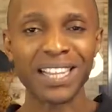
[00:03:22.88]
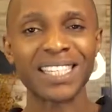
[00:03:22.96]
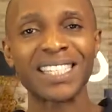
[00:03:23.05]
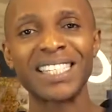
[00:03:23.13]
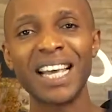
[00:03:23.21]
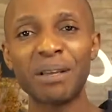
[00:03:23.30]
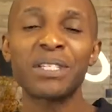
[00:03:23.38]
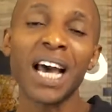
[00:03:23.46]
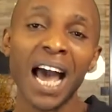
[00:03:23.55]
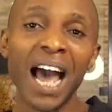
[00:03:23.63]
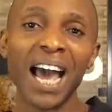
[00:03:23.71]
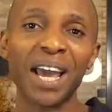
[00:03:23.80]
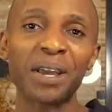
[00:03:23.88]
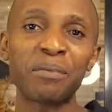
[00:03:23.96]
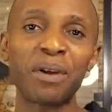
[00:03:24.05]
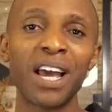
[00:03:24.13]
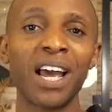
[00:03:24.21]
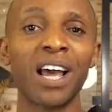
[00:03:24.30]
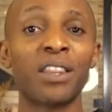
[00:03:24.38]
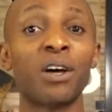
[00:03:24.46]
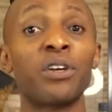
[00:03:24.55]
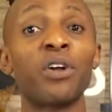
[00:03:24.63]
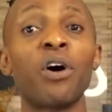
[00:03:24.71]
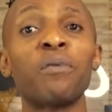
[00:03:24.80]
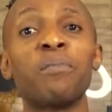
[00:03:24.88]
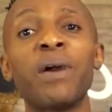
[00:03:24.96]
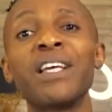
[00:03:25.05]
at the same time, the adult,